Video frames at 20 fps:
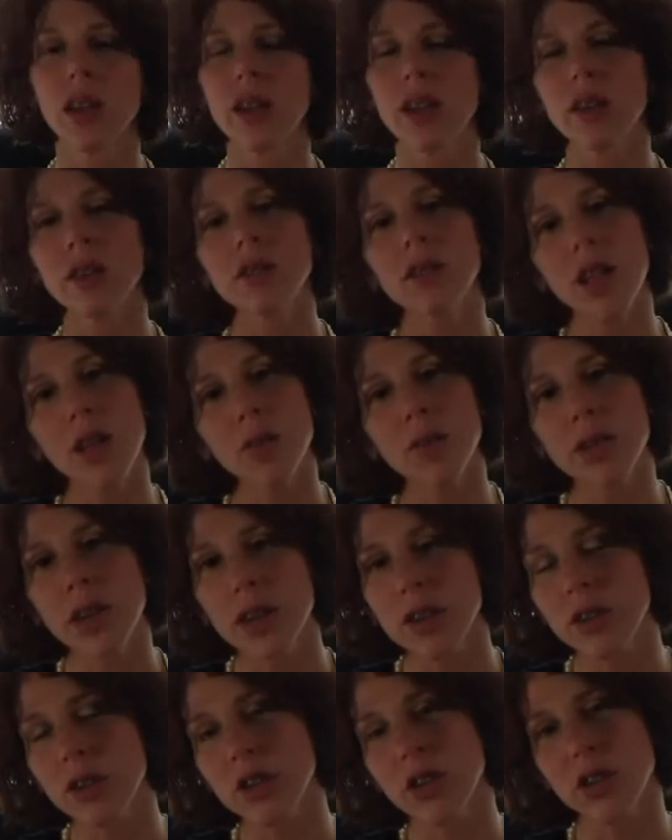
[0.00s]
Hello, I'm
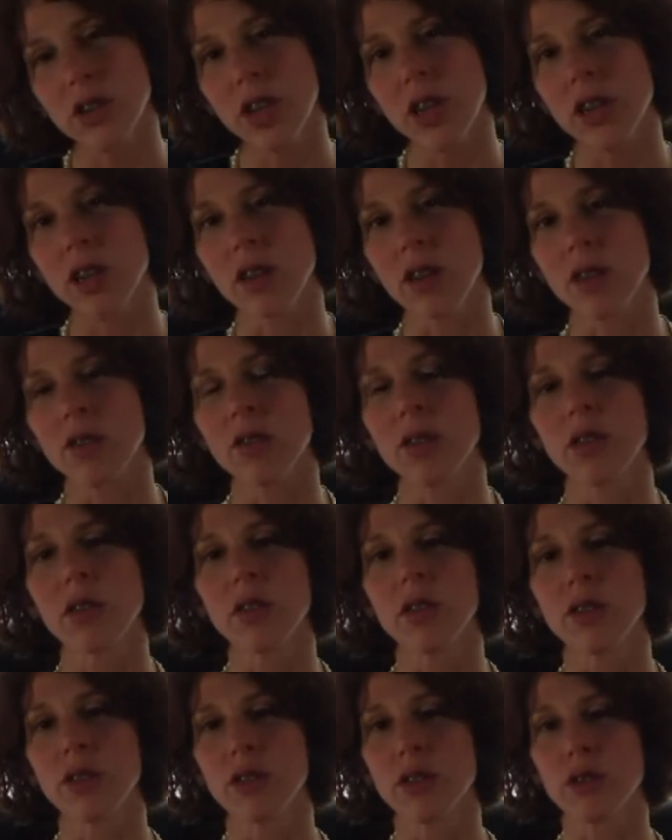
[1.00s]
Dr. Shoshana
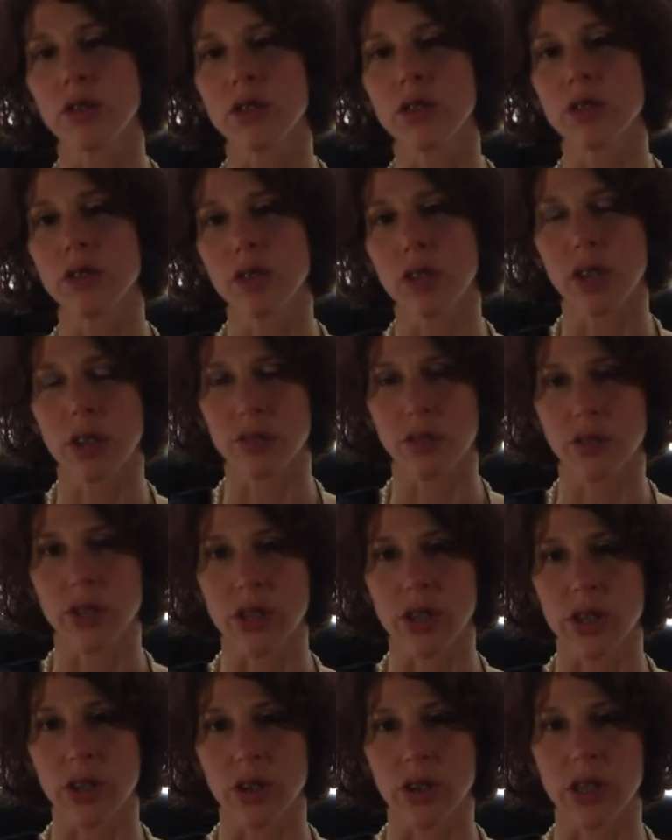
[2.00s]
Garfield in the Torture
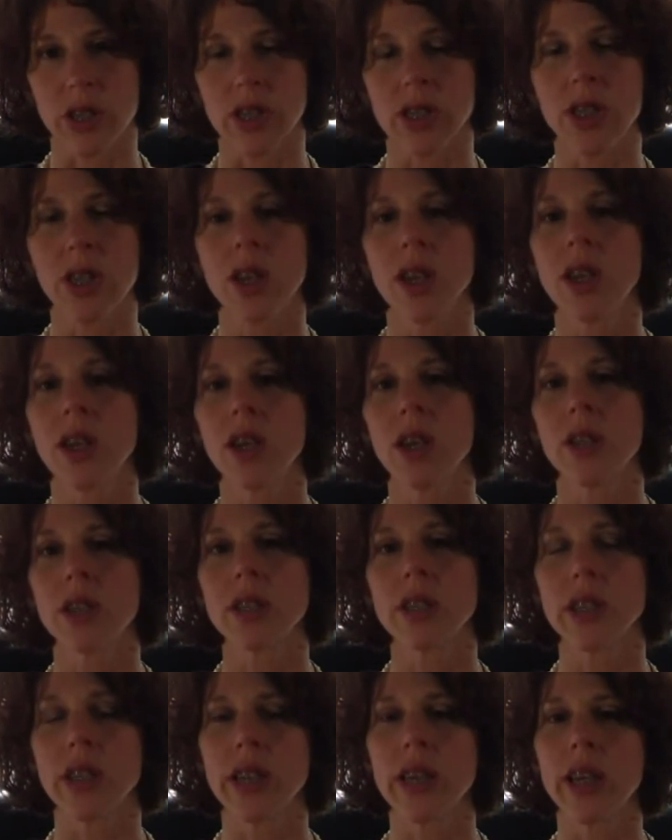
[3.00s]
Recovery series.
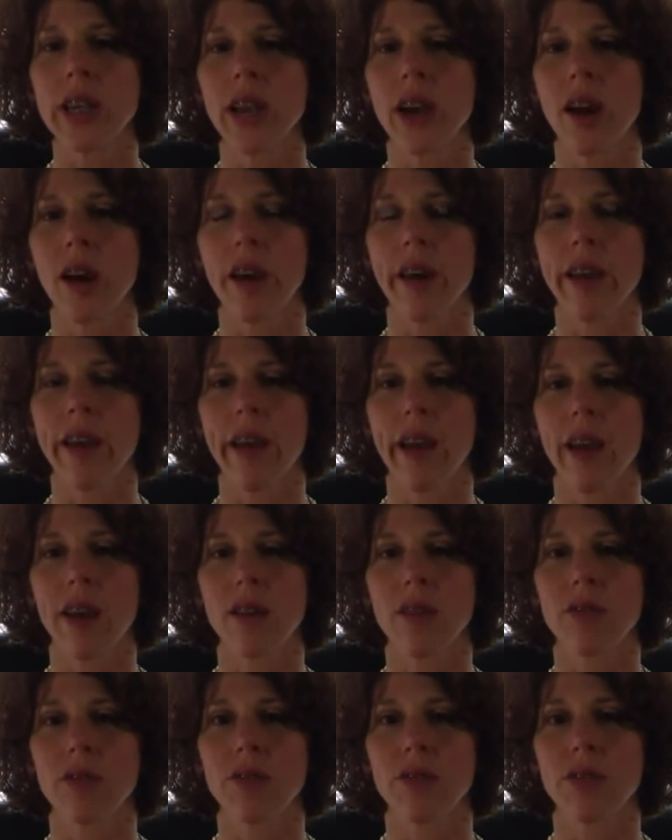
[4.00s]
Today I
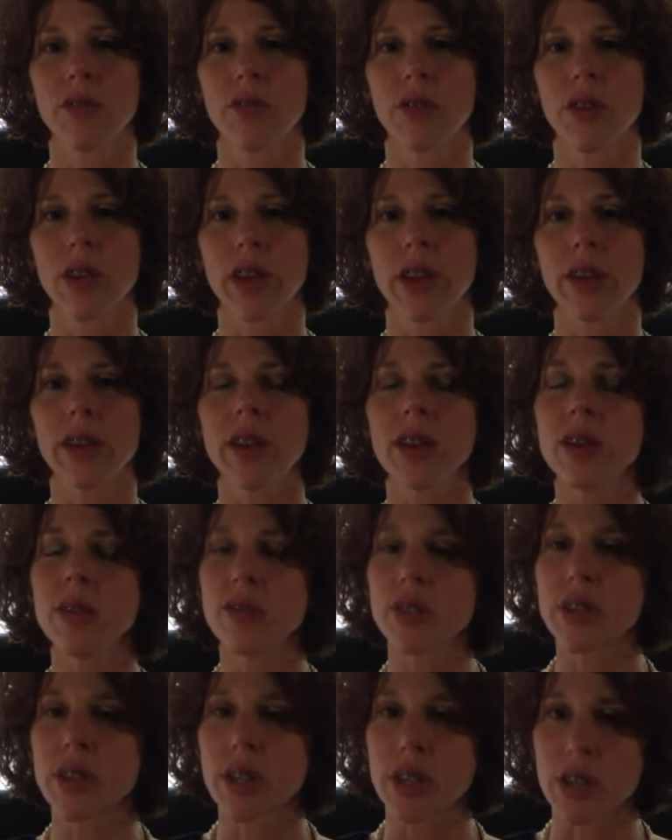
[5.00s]
have an
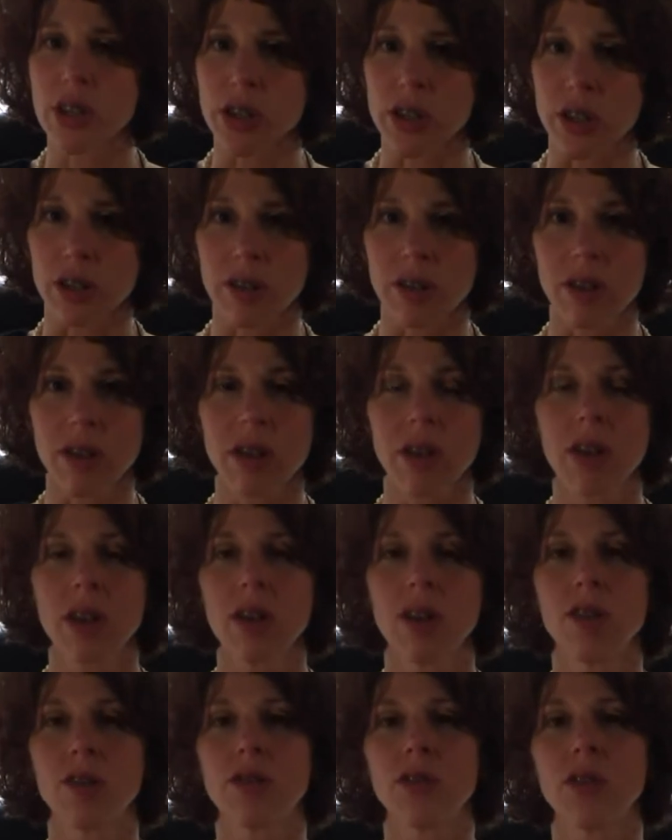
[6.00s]
invitation
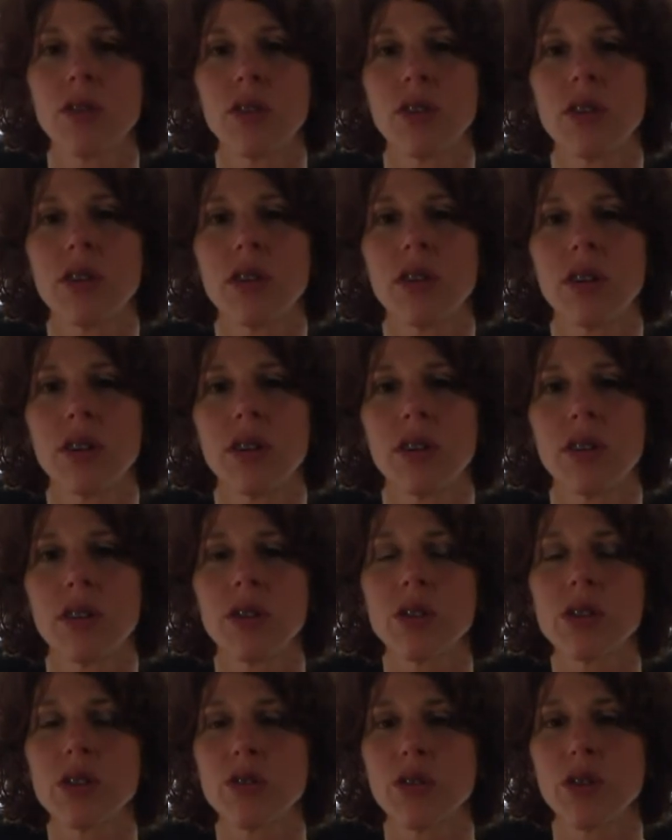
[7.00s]
for
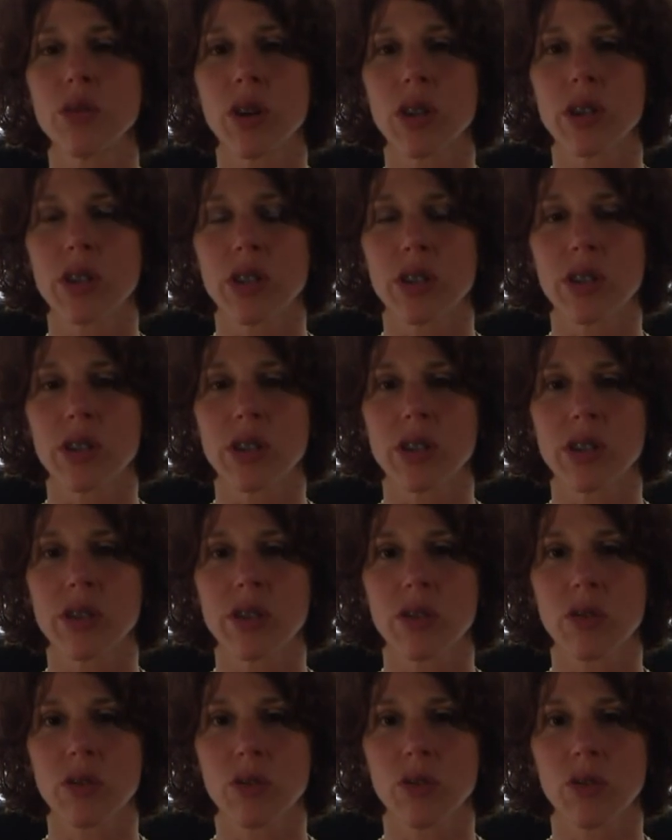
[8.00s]
those of you watching
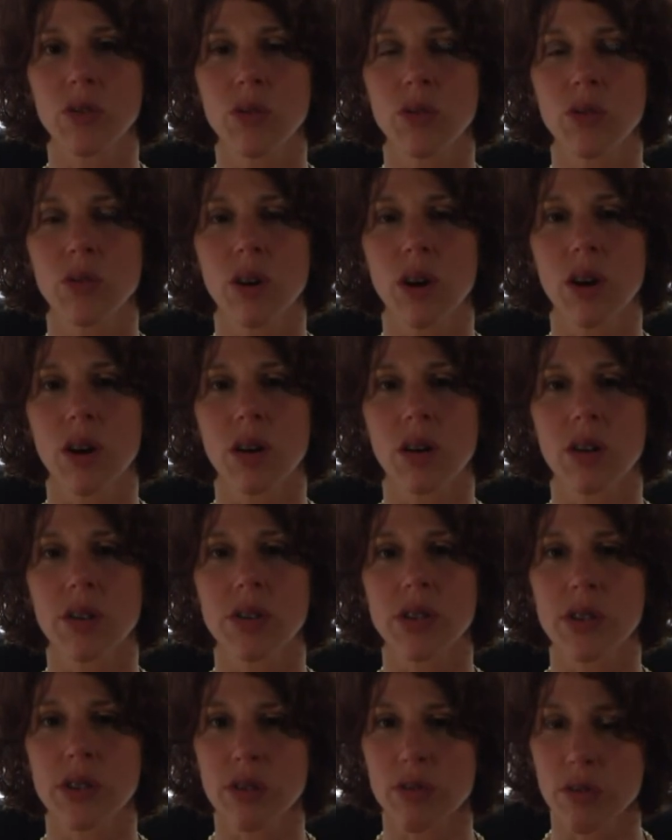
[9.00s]
this who
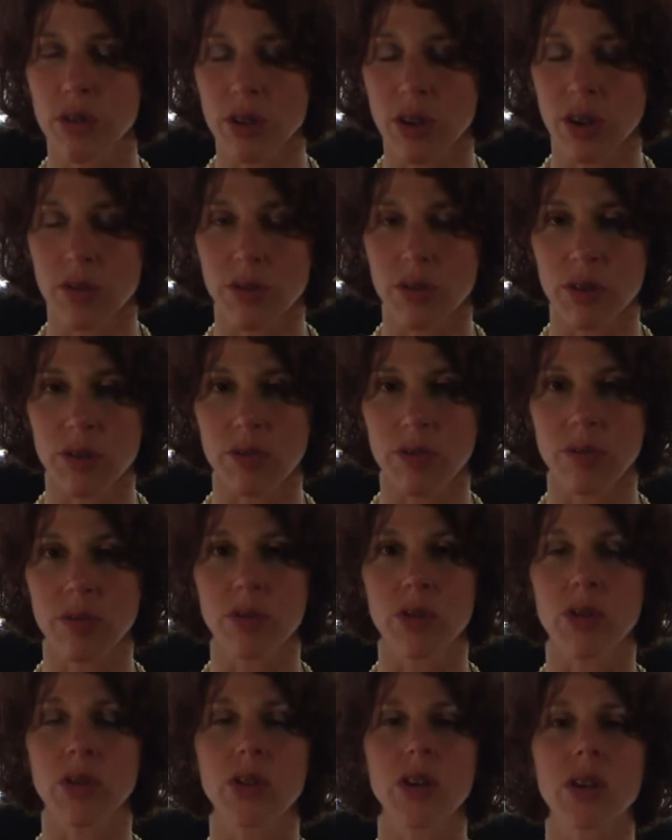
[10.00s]
are still recovering
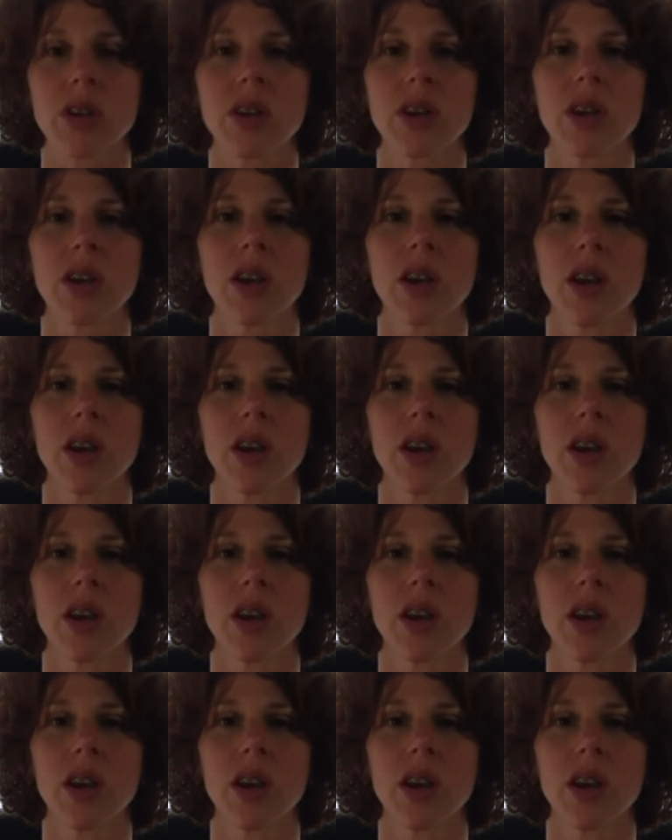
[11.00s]
from torture.